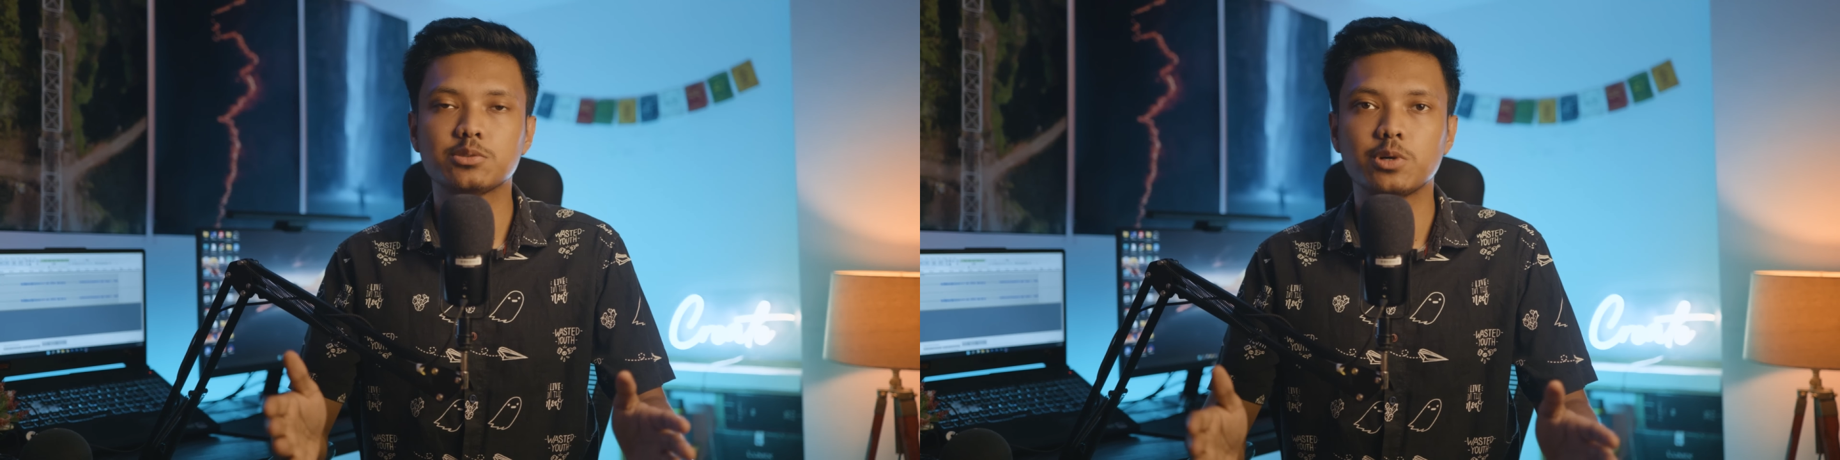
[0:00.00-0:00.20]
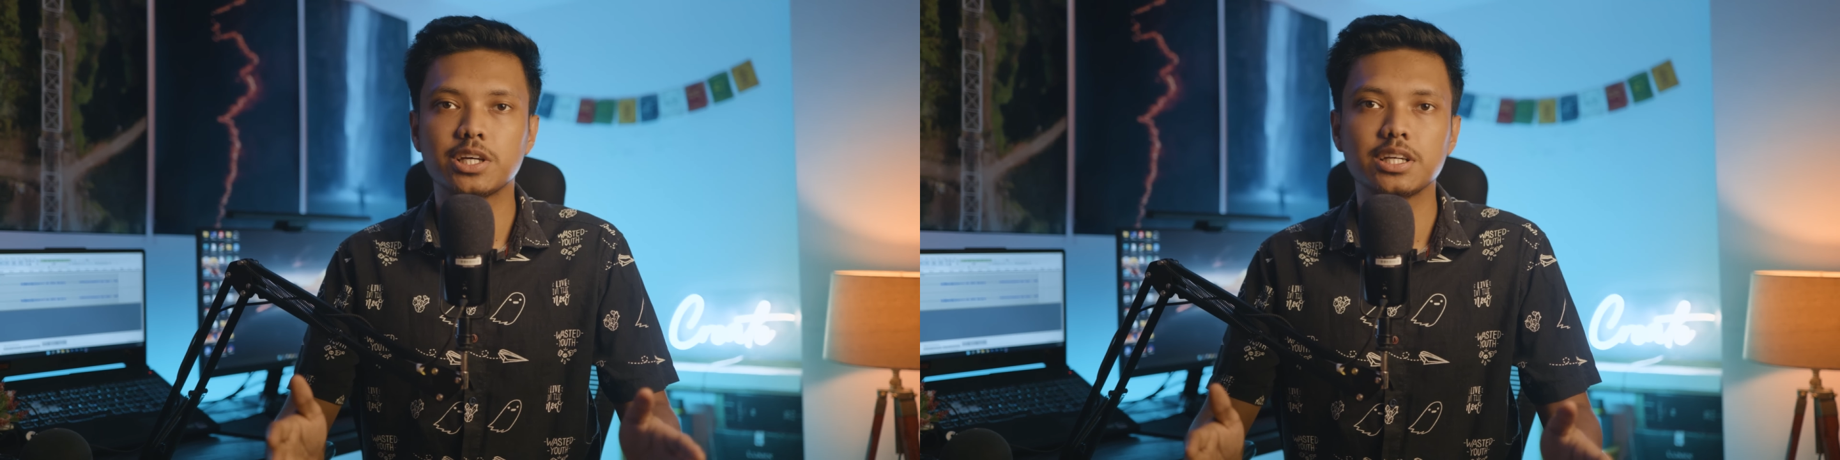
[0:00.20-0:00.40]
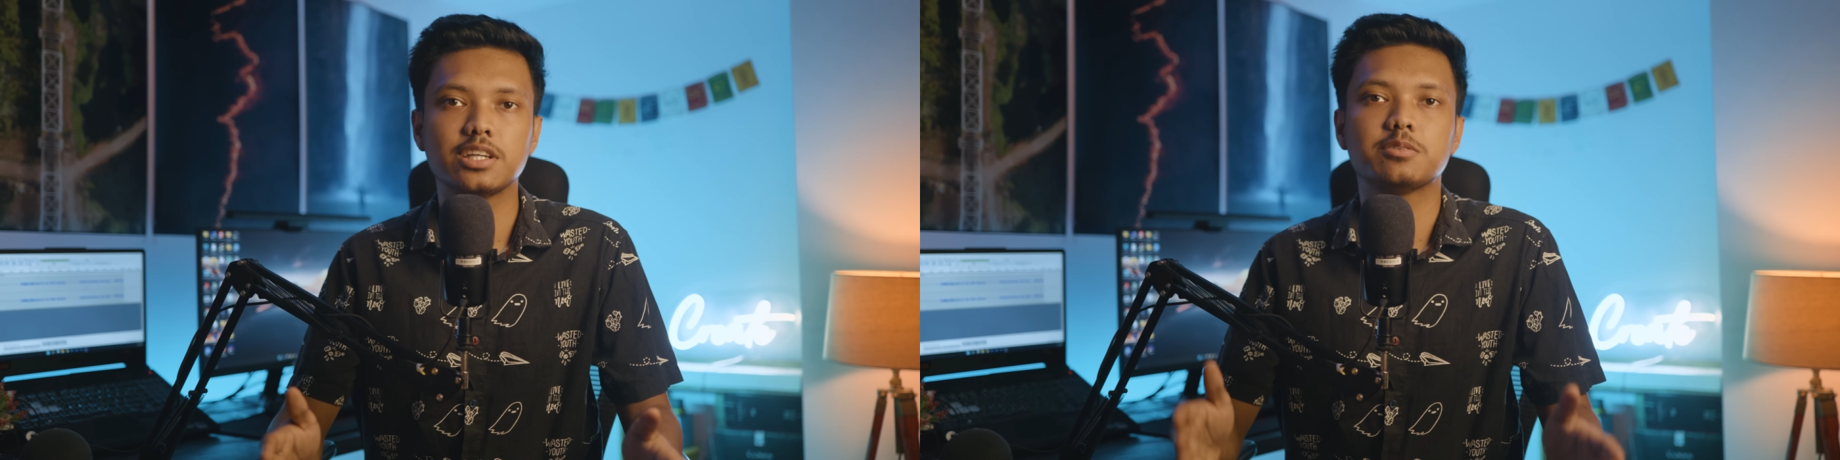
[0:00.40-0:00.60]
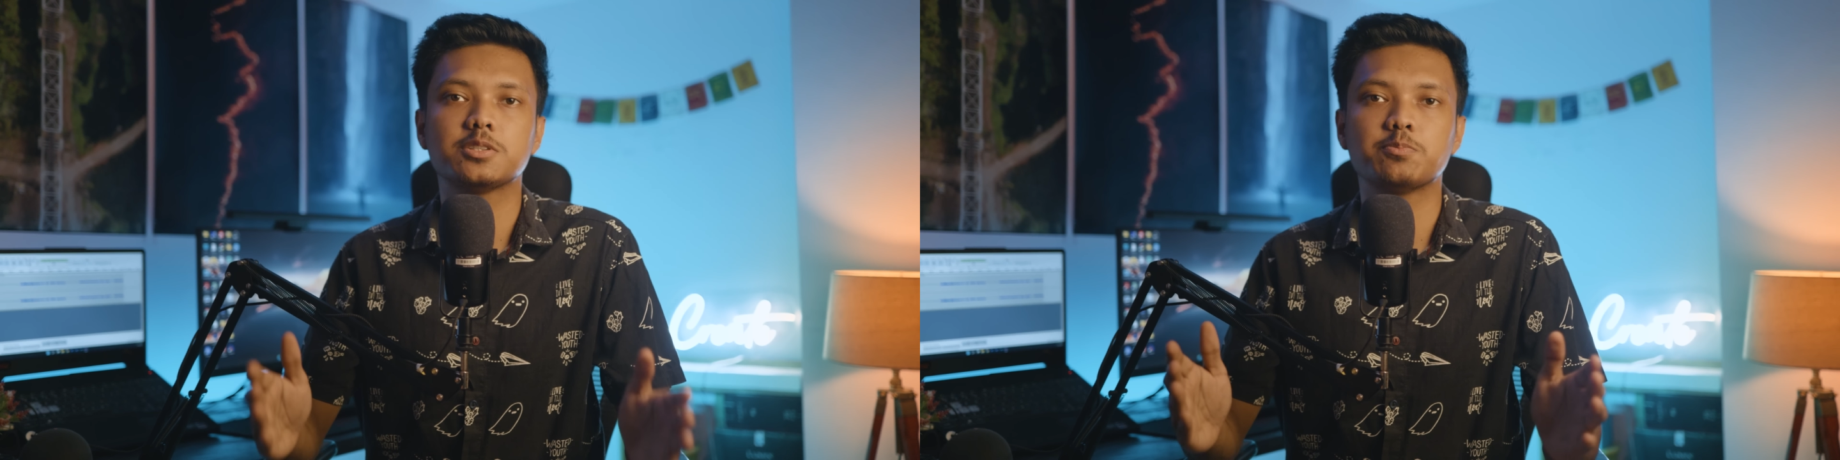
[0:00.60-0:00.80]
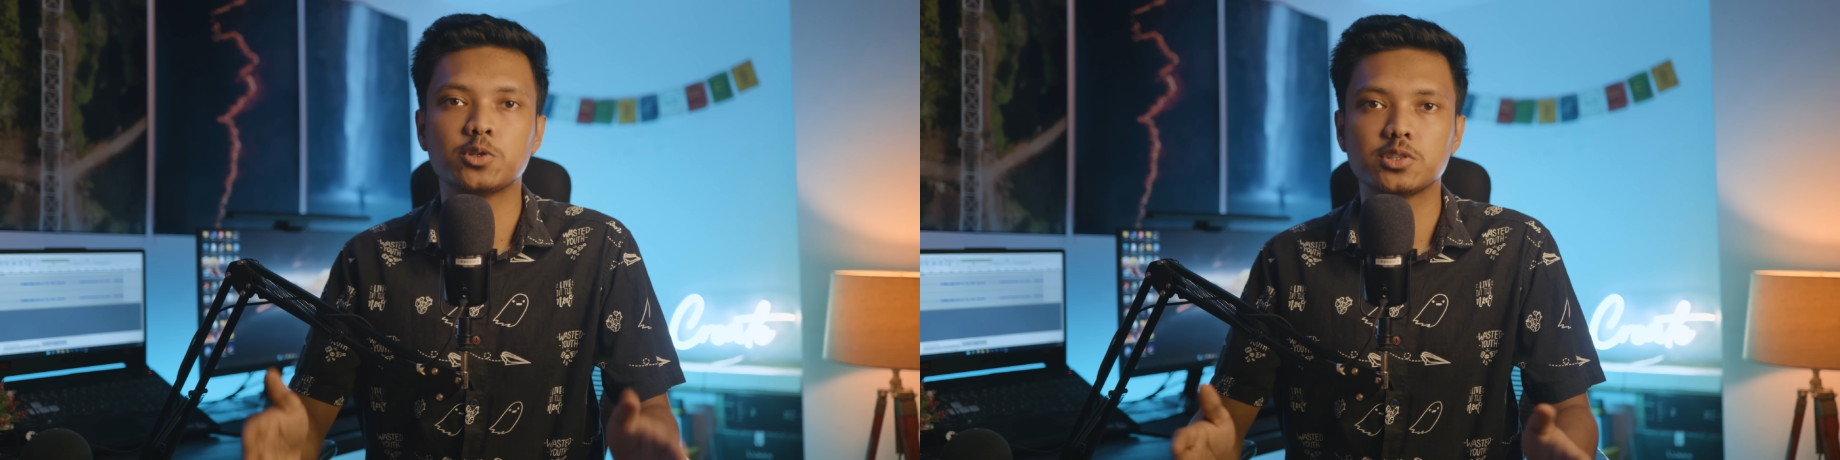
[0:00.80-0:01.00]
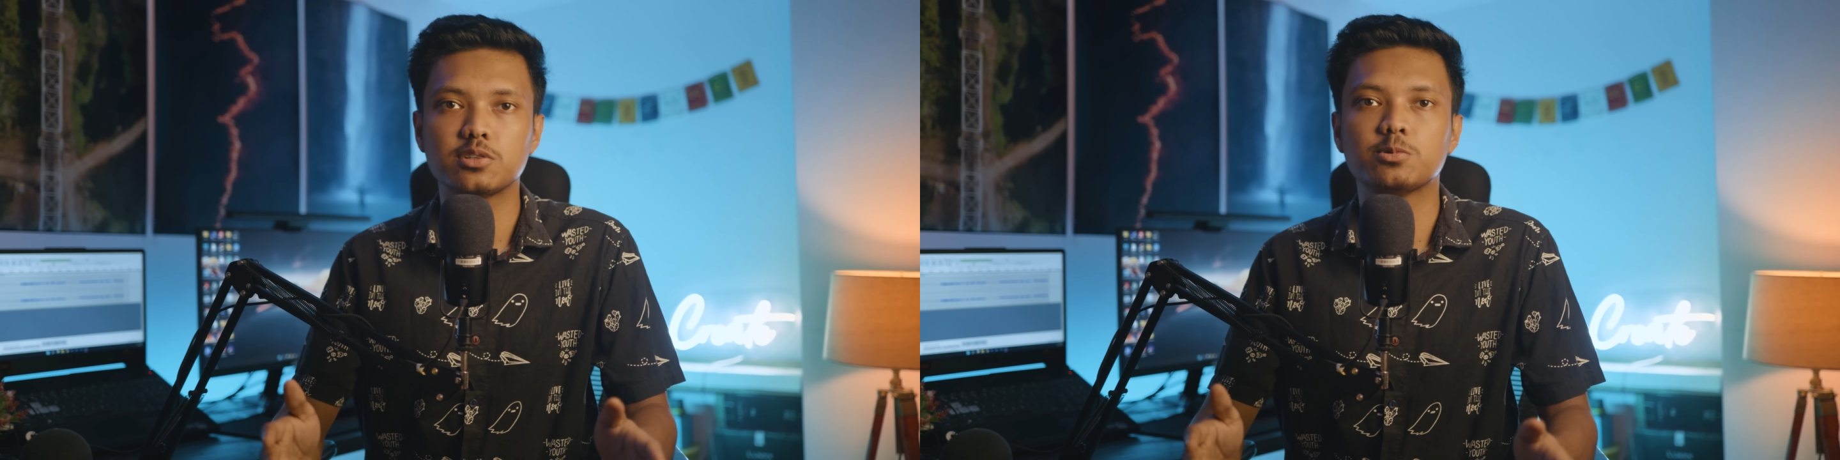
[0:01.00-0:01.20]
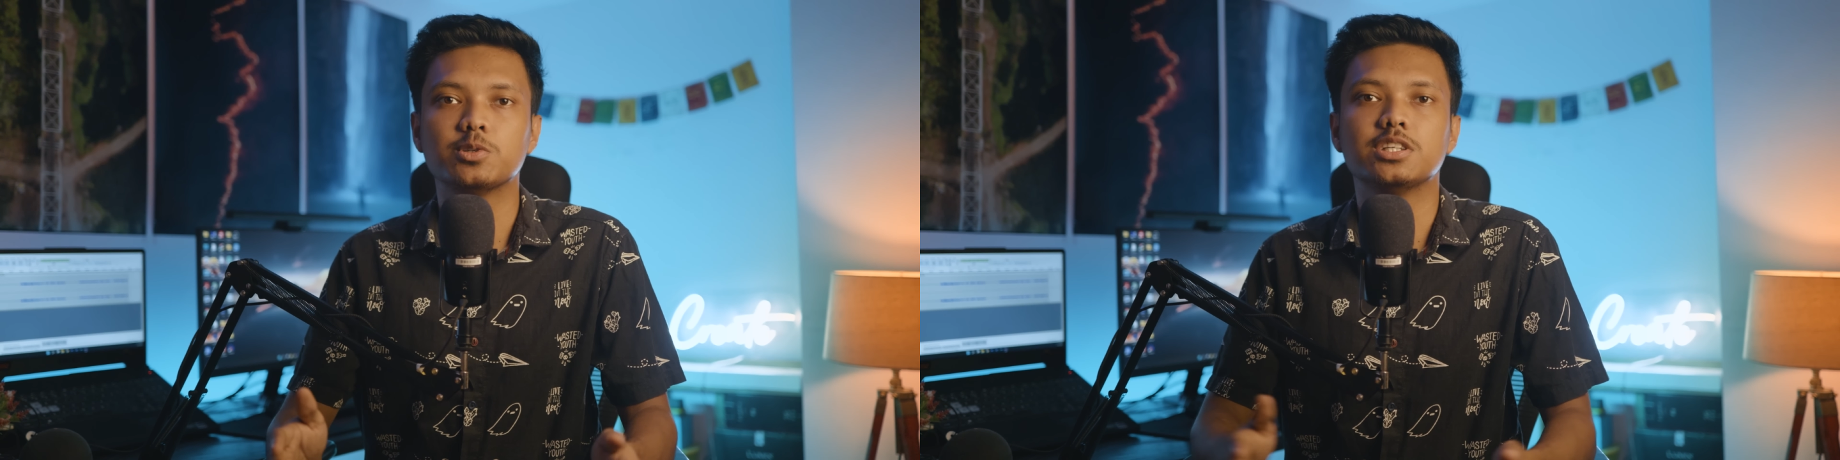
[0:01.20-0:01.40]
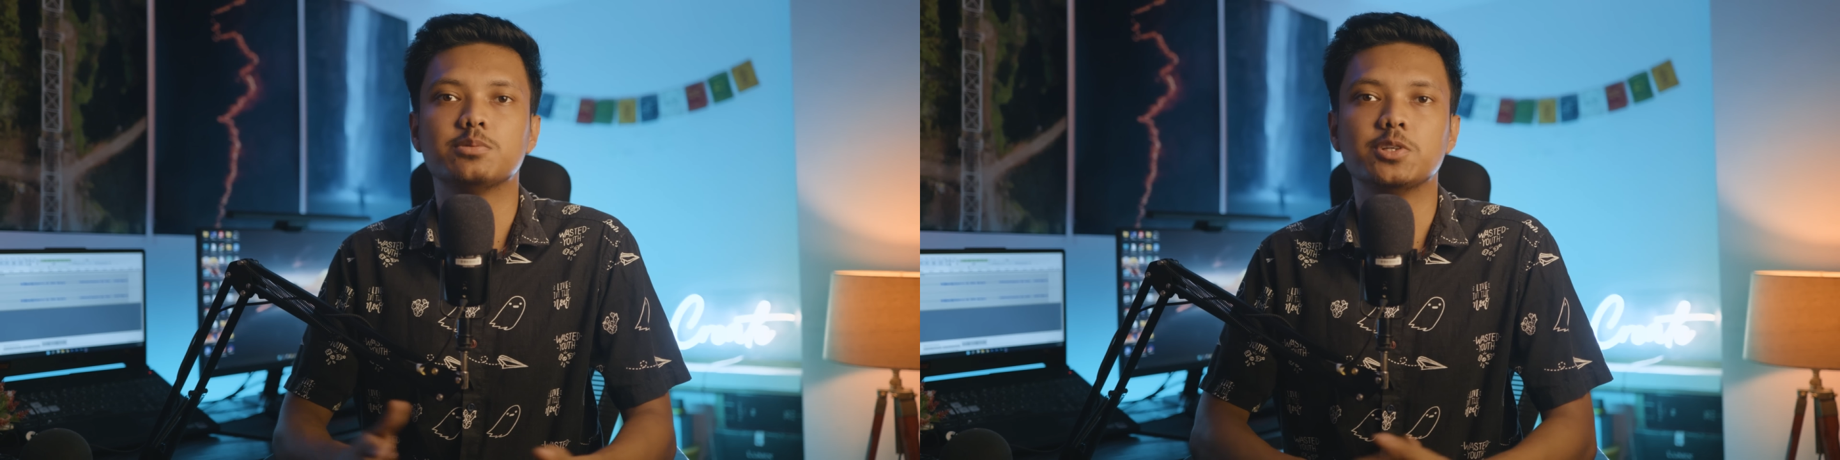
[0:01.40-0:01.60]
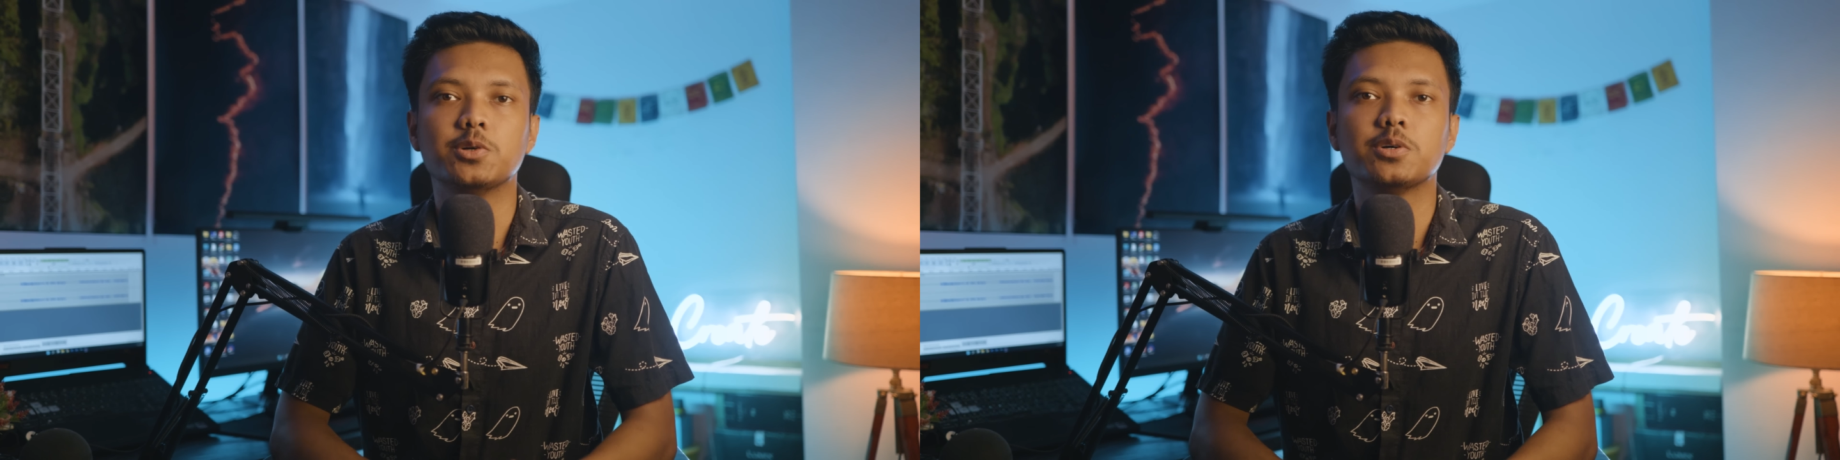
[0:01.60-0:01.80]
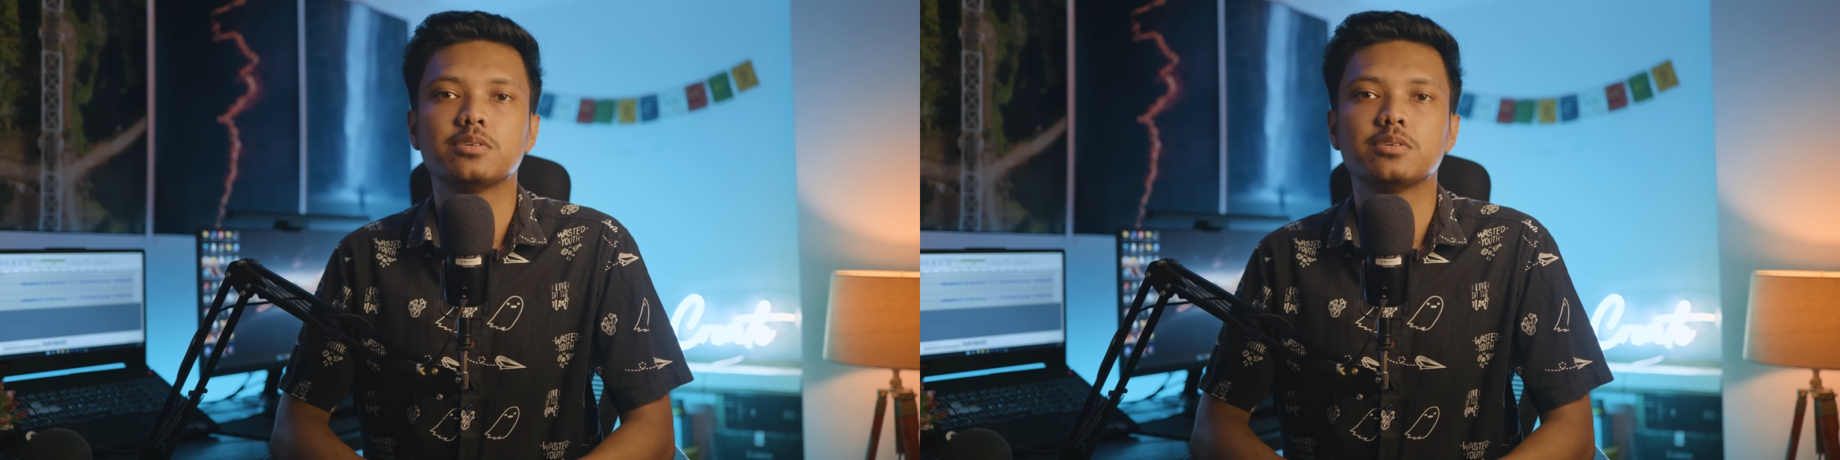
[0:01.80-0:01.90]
where the sponsor of today's video.